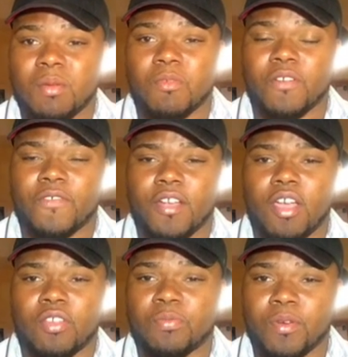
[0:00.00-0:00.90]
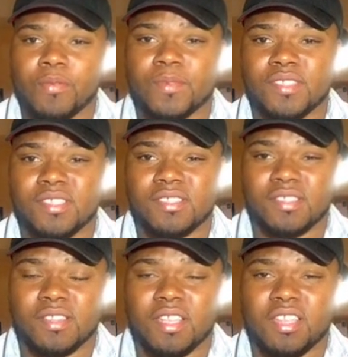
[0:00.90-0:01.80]
more for health purposes
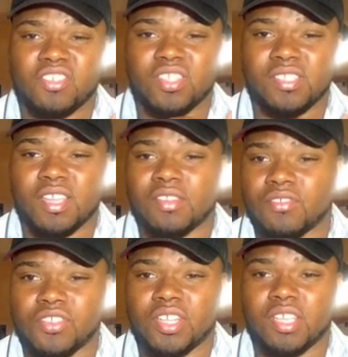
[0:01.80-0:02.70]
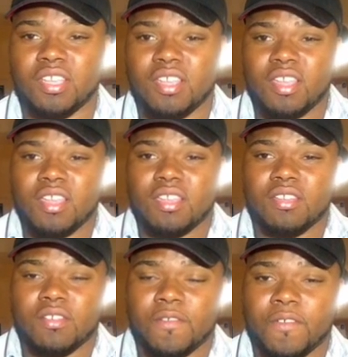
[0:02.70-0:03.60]
and just energy,
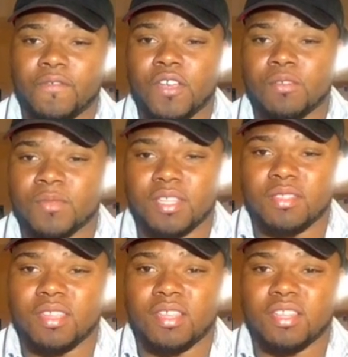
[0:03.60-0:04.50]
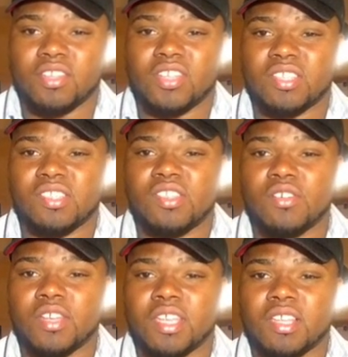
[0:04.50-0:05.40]
you know, fulfillment than just
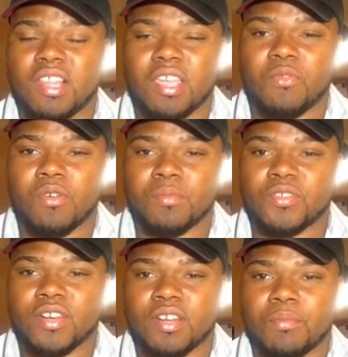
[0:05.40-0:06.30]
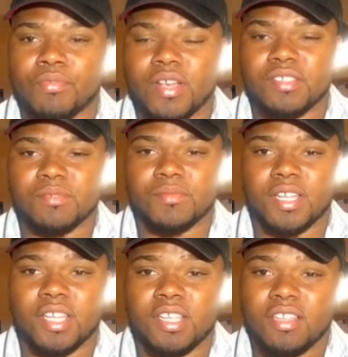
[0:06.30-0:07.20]
doing it like where I'm trying to impress
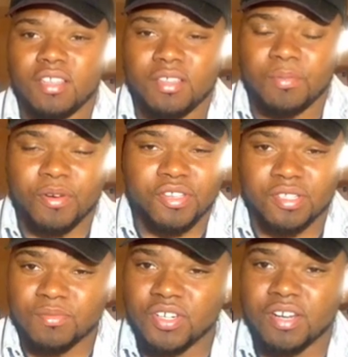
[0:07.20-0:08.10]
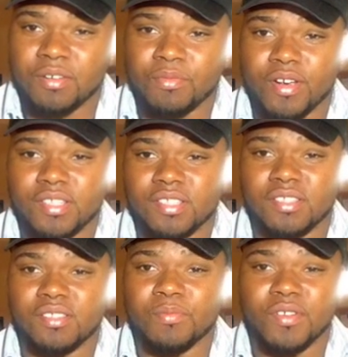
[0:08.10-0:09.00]
somebody. The person I'm trying to impress
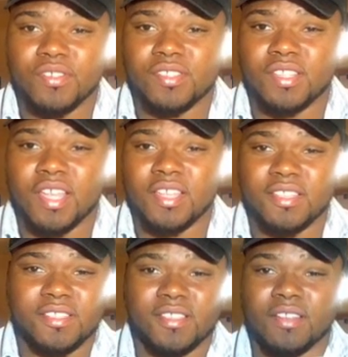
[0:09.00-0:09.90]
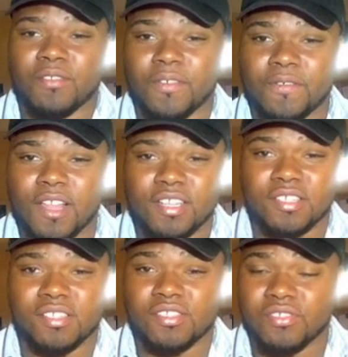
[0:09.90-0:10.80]
is the person that is under
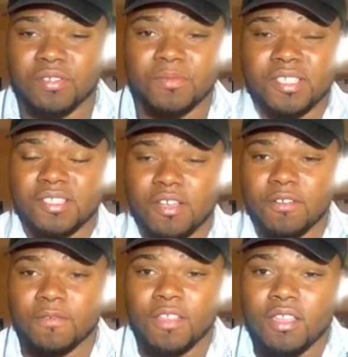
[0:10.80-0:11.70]
reflection and screen, myself.